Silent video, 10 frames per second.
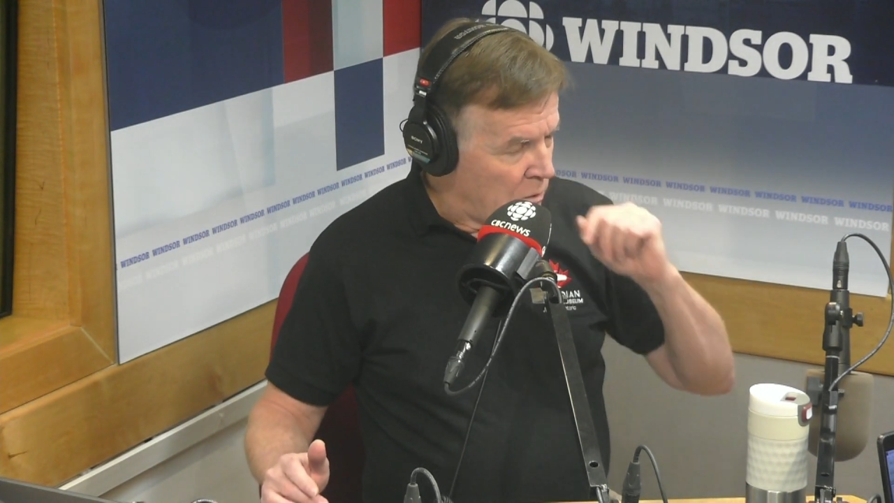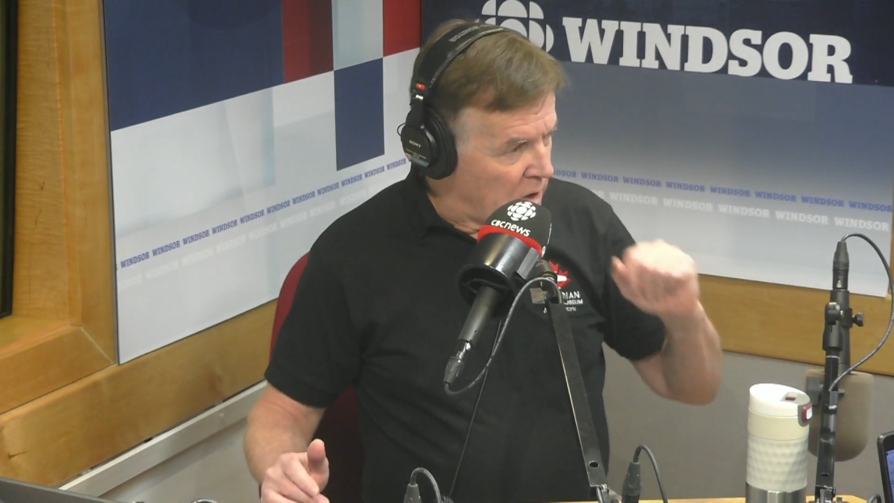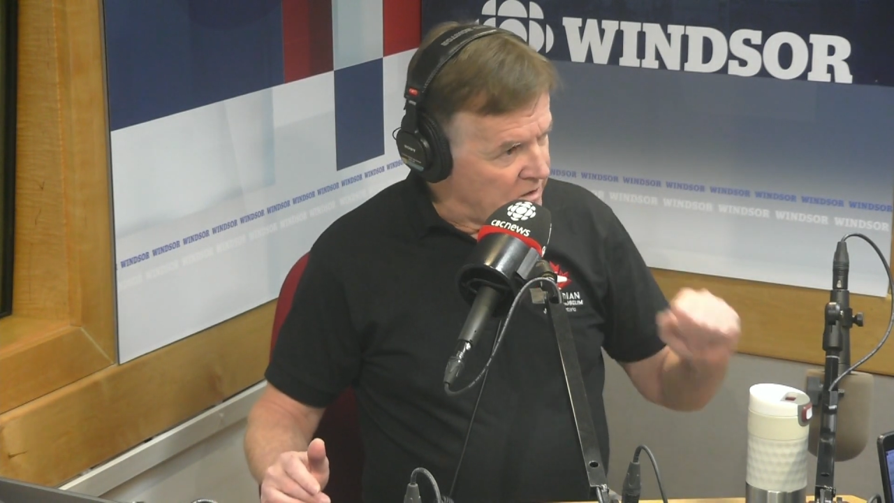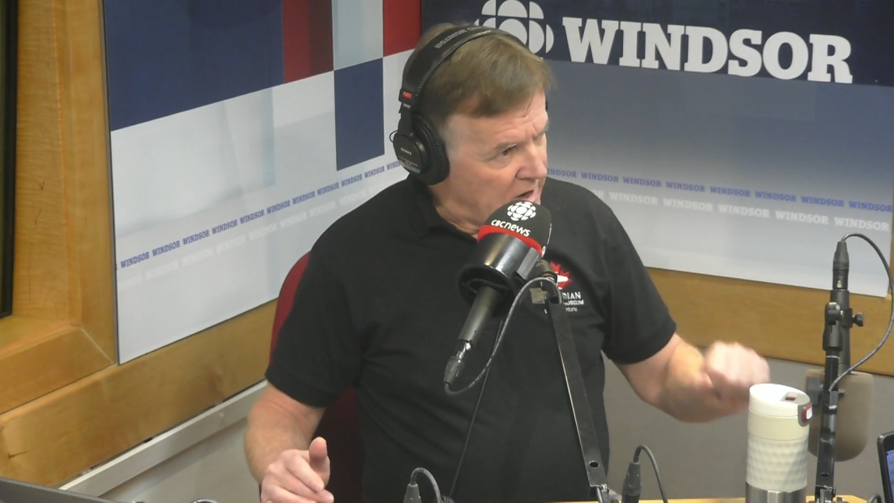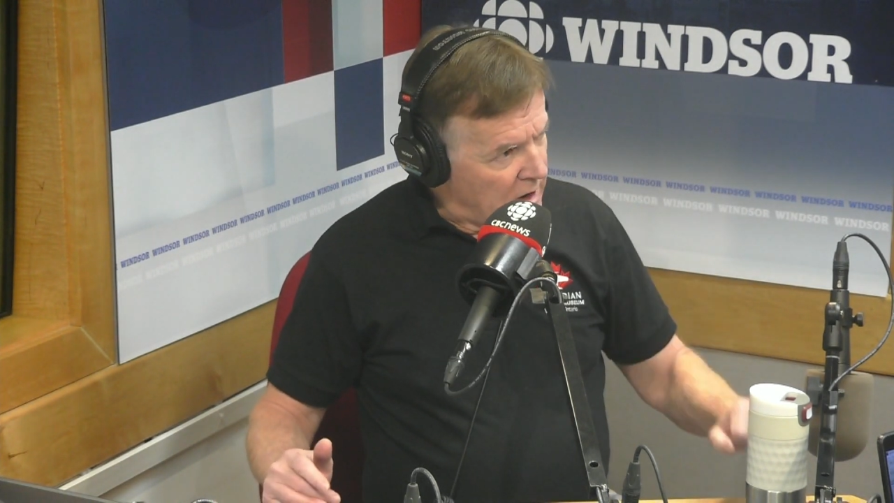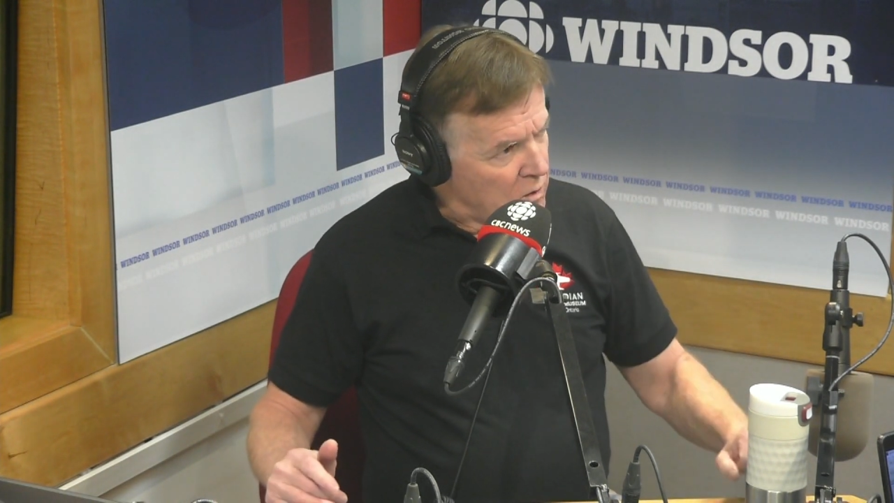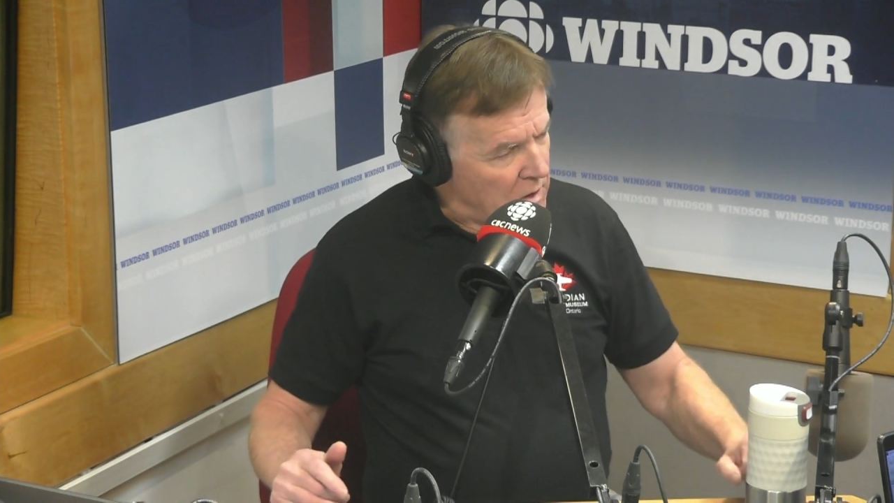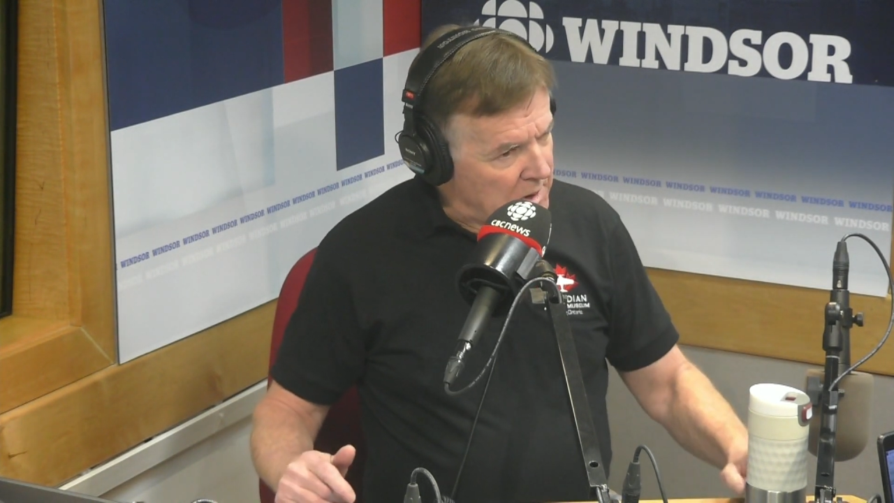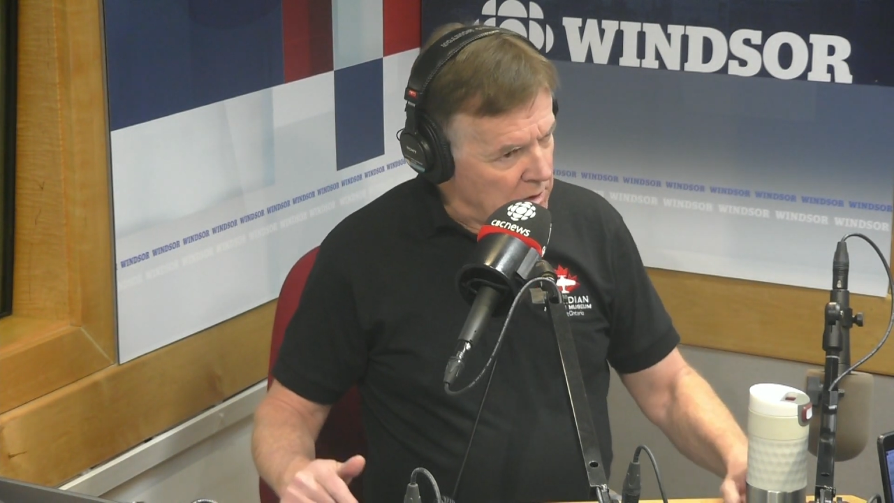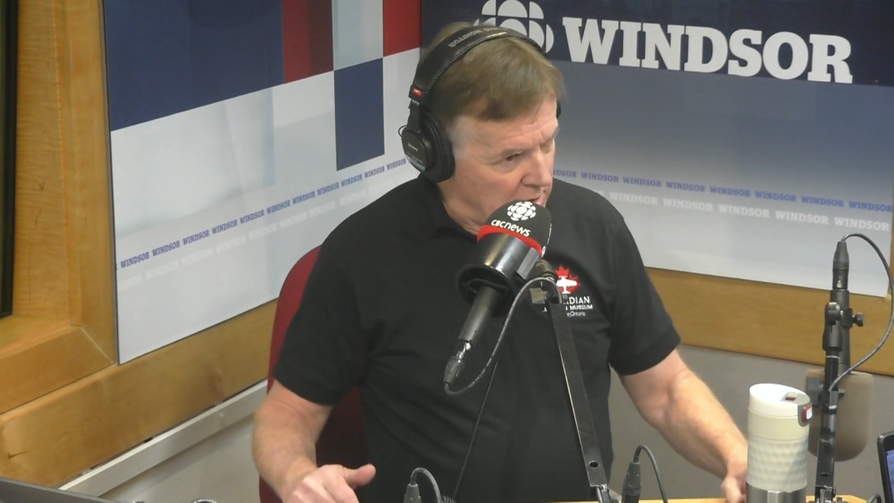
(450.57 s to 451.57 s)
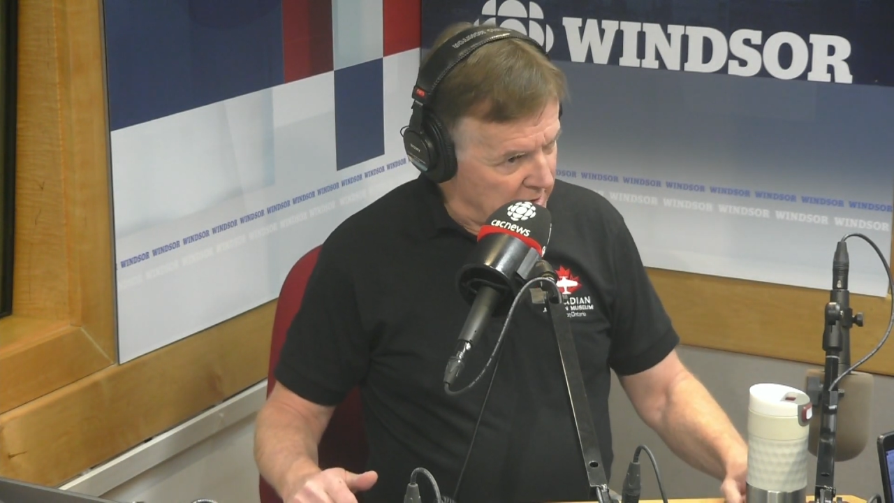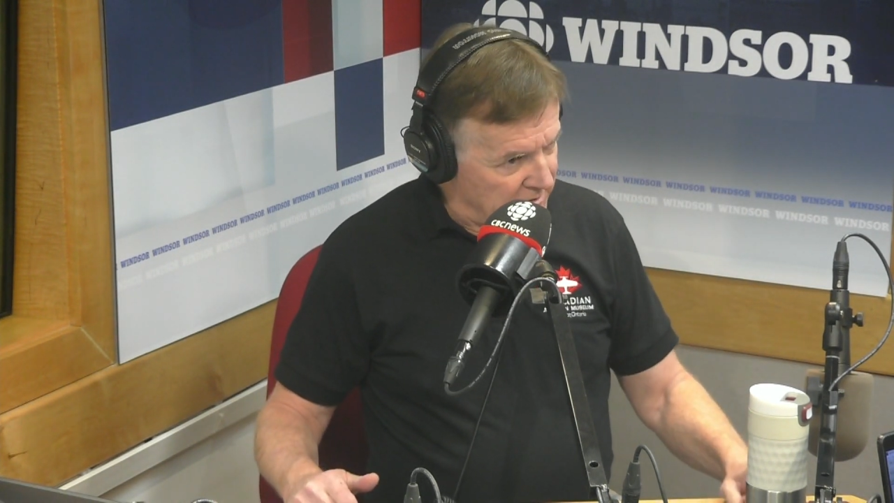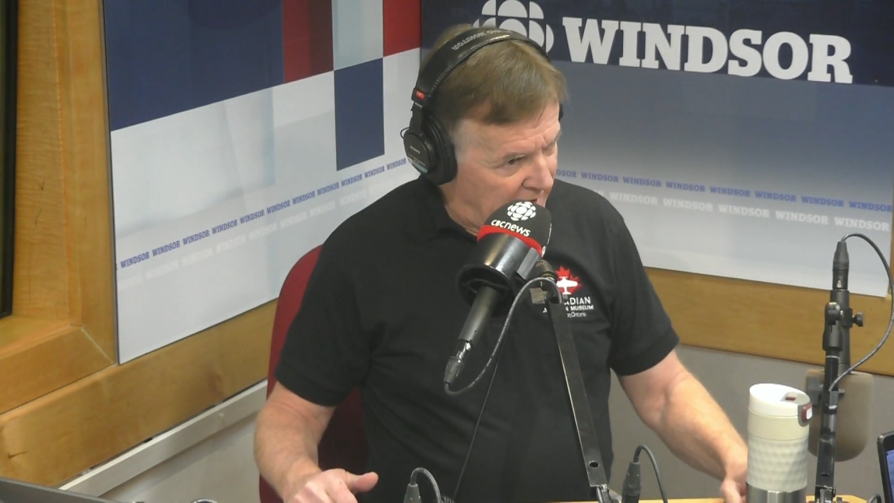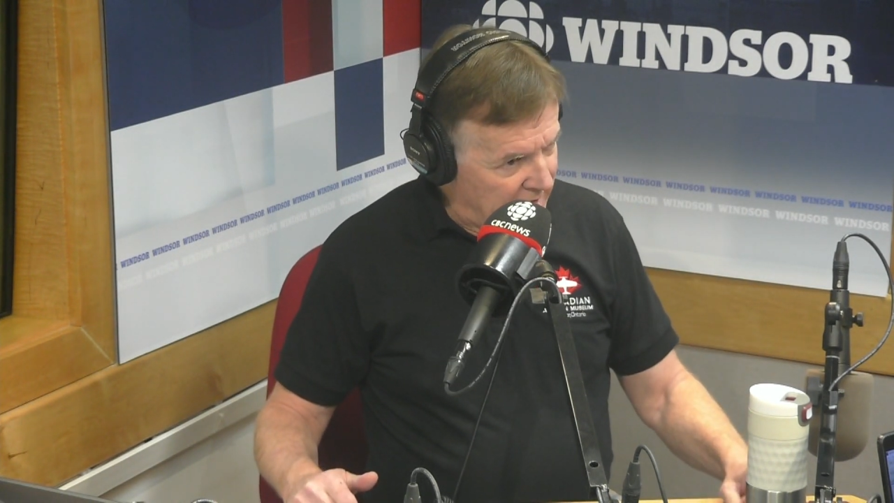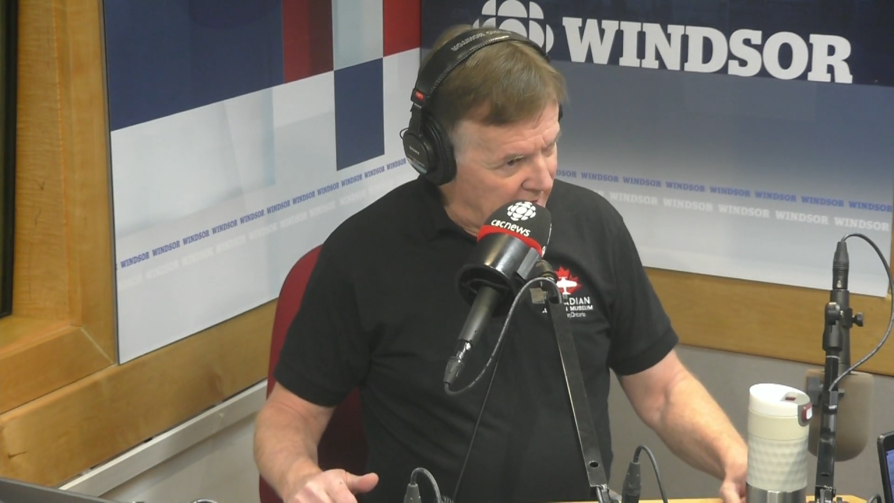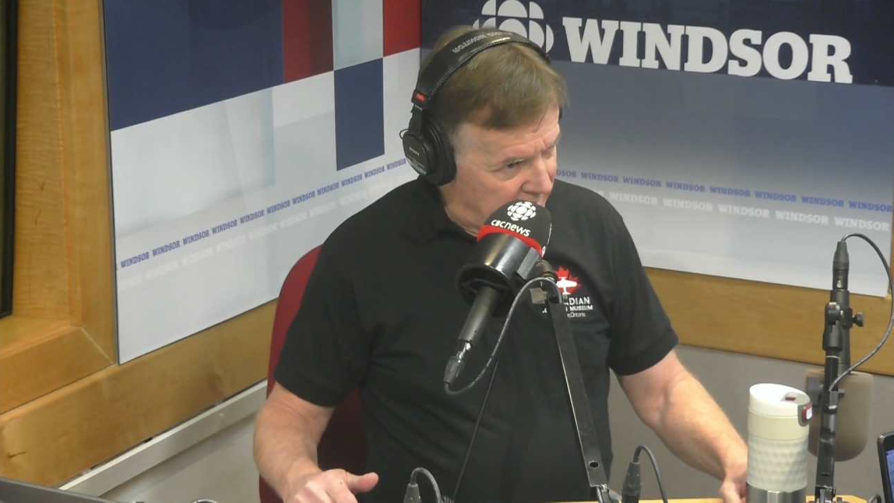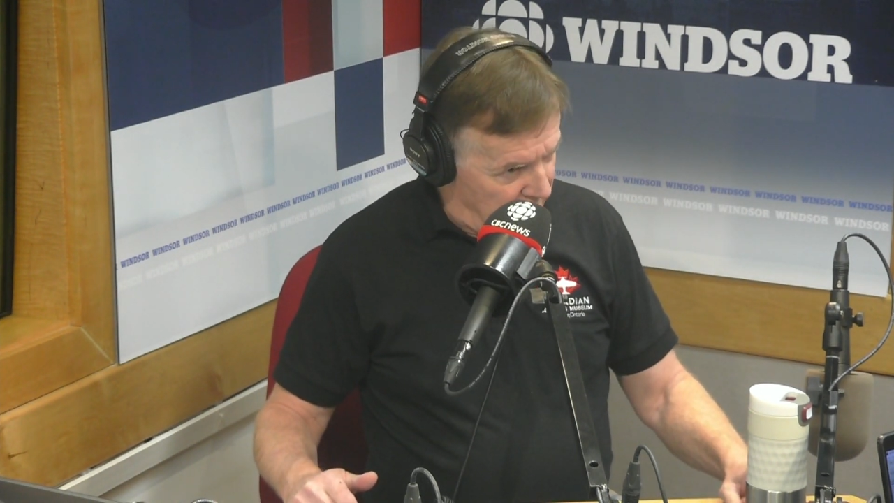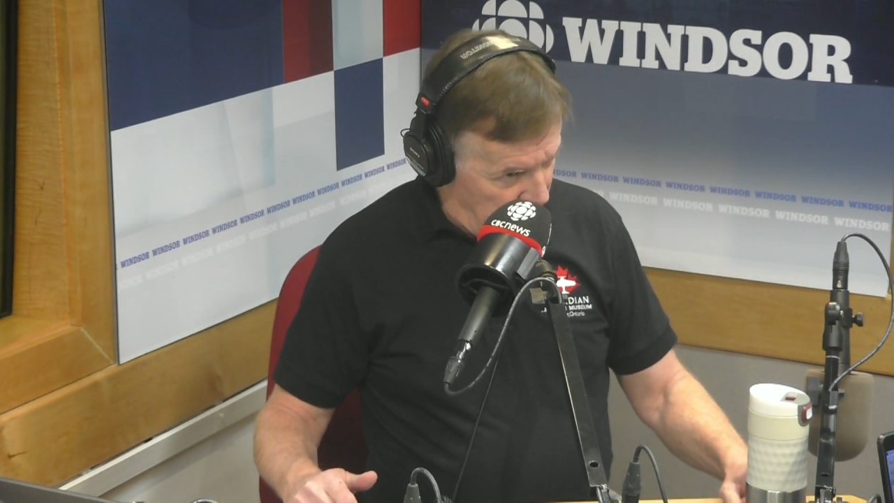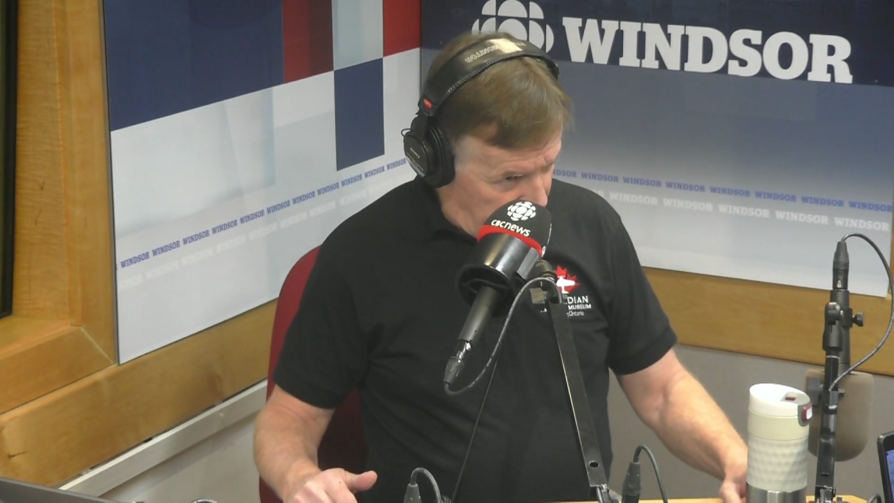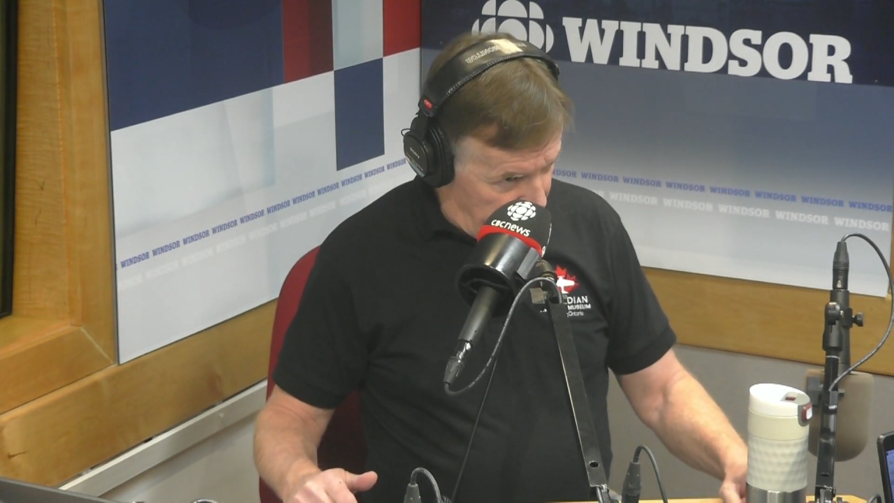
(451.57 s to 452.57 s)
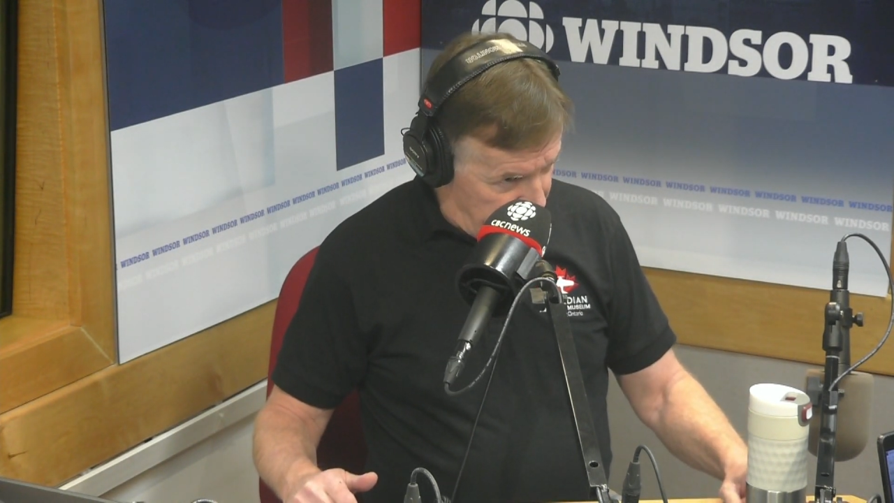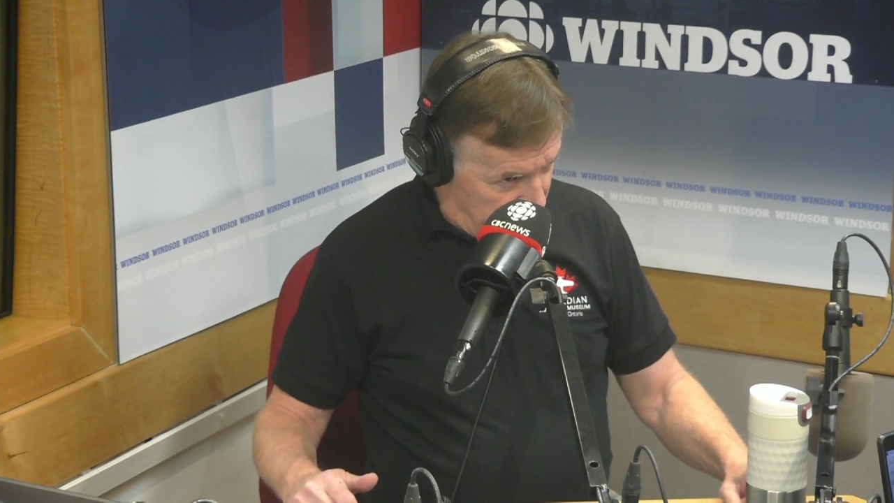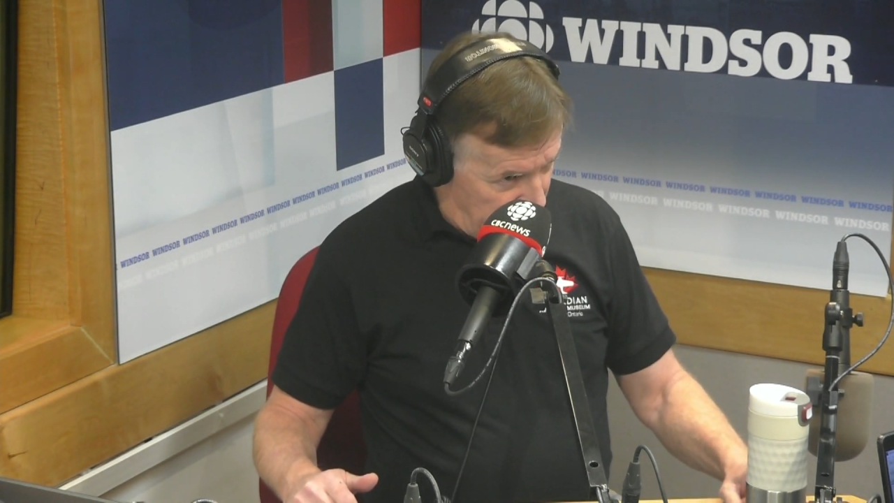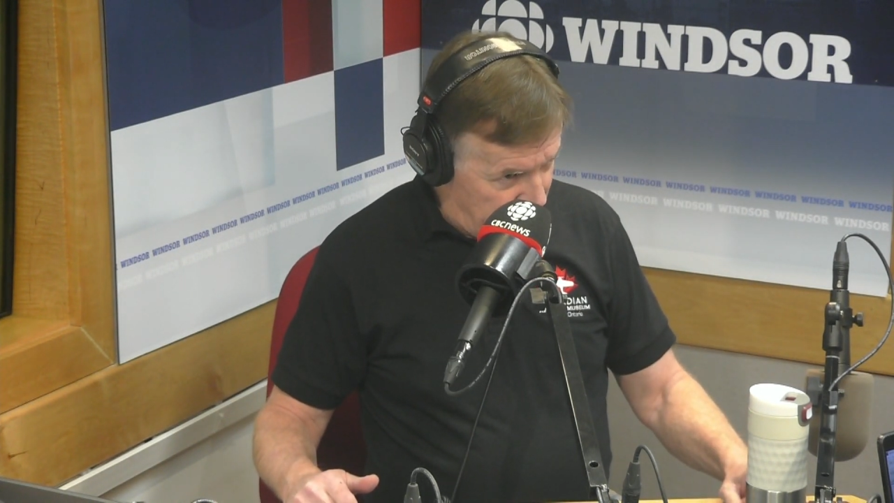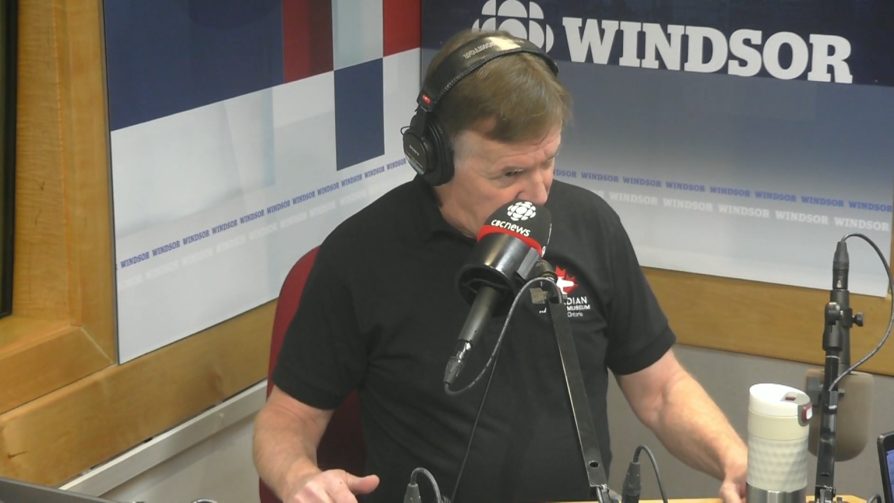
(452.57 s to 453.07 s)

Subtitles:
was a young woman who looked vaguely familiar to me.